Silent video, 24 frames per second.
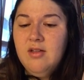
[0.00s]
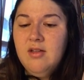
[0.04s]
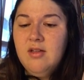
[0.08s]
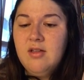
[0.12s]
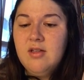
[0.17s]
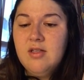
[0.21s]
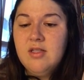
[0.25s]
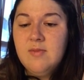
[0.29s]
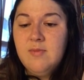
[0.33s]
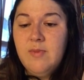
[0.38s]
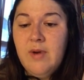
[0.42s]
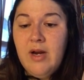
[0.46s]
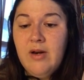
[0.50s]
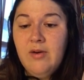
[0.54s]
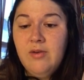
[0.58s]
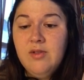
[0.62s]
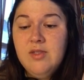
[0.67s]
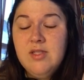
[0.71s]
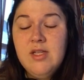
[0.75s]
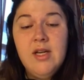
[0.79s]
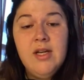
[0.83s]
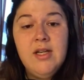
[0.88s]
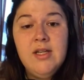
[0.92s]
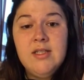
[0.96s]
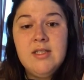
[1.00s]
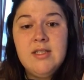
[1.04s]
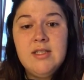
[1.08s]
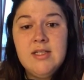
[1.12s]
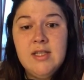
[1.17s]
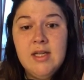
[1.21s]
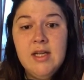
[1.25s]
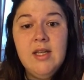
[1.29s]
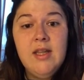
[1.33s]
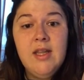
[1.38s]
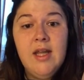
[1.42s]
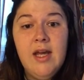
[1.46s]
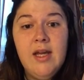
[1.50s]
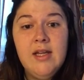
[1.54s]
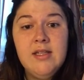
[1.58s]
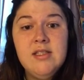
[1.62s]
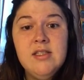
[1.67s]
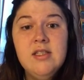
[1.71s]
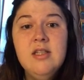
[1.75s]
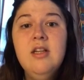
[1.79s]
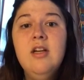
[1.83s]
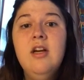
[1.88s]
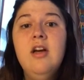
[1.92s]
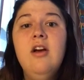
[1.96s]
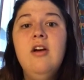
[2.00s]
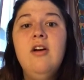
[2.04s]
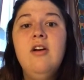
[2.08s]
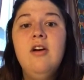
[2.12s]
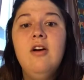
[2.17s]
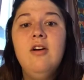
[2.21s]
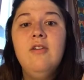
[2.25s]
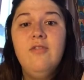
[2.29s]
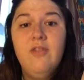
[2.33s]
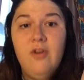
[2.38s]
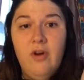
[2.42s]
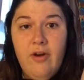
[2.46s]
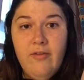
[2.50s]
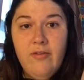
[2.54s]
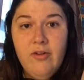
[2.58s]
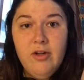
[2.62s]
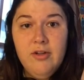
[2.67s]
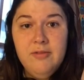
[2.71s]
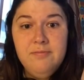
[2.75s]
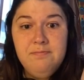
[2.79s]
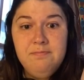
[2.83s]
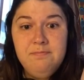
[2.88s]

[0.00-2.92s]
The spiral tightens like that forever.